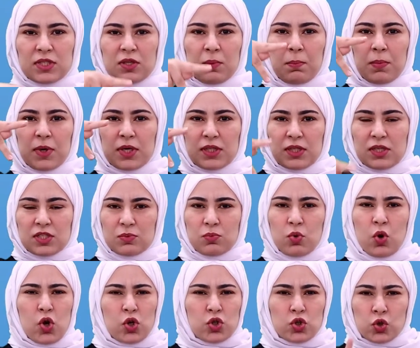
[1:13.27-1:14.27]
For
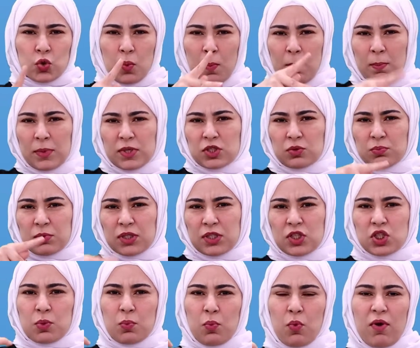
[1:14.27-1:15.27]
example,
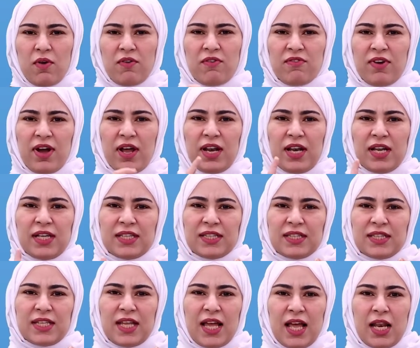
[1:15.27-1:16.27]
Lulu has
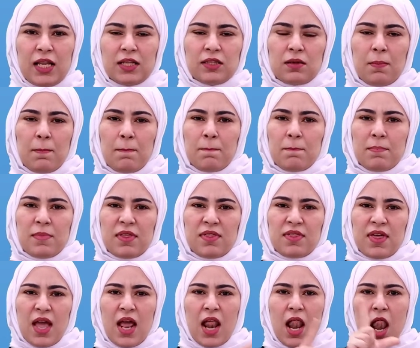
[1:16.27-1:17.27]
baked a
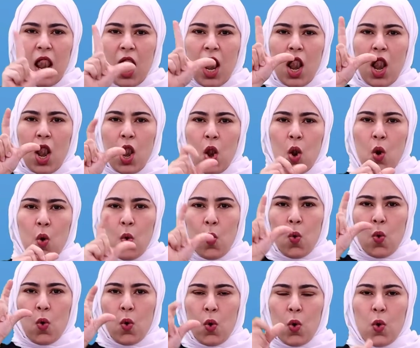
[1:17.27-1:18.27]
delicious cake
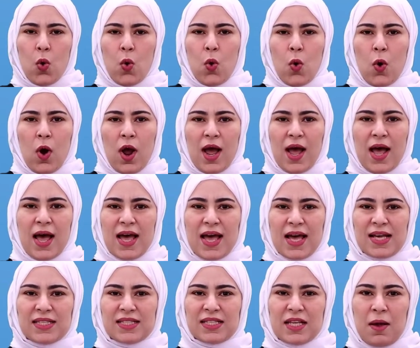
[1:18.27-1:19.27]
for today's
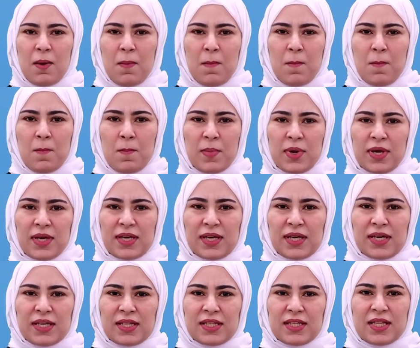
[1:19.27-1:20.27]
gathering.
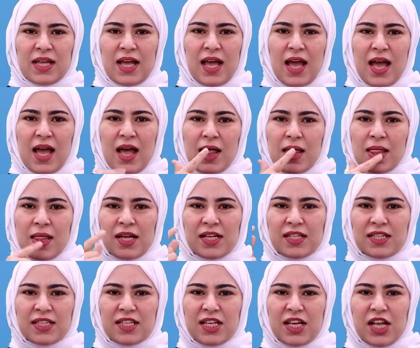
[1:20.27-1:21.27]
Has
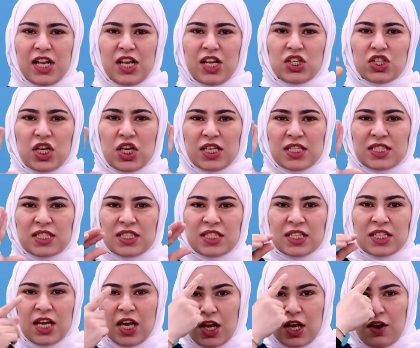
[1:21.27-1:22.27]
here indicates
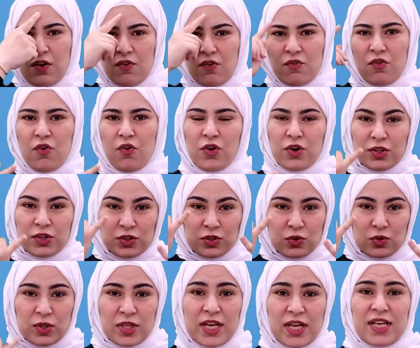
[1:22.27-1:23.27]
that this
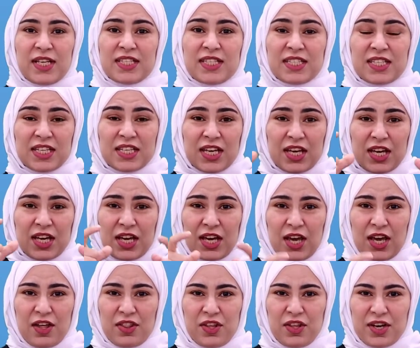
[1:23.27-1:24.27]
sentence is in the
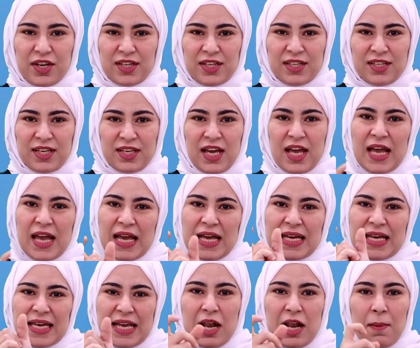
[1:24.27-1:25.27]
present
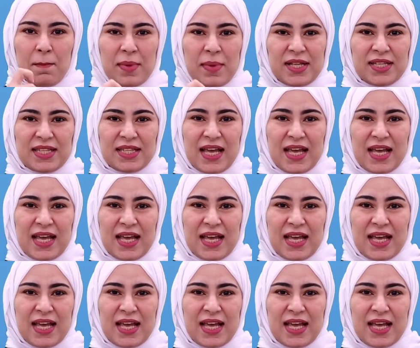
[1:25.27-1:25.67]
perfect.